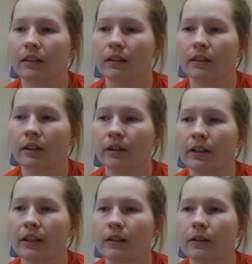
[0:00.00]
there
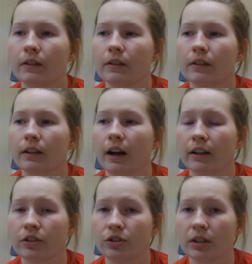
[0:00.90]
is
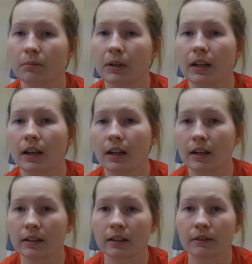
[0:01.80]
oxygen being
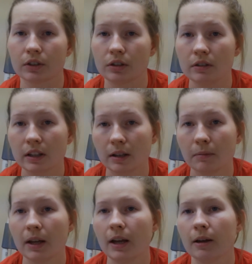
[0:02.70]
delivered to them.
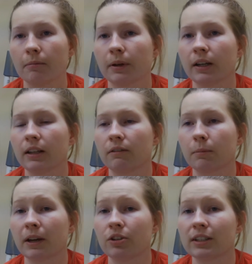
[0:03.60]
But if the
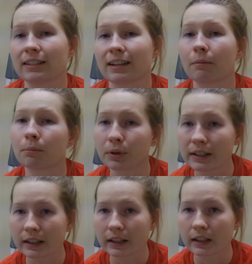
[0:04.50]
patient is not
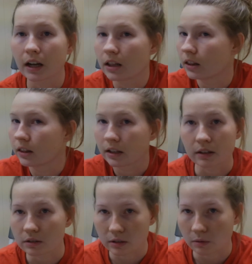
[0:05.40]
breathing, then
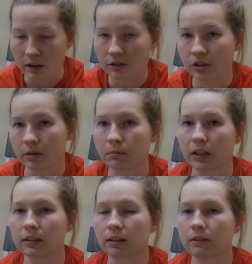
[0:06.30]
there's no oxygen being
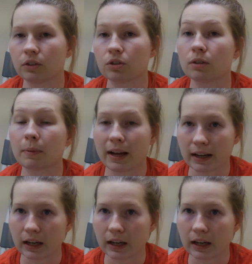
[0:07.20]
delivered to the body.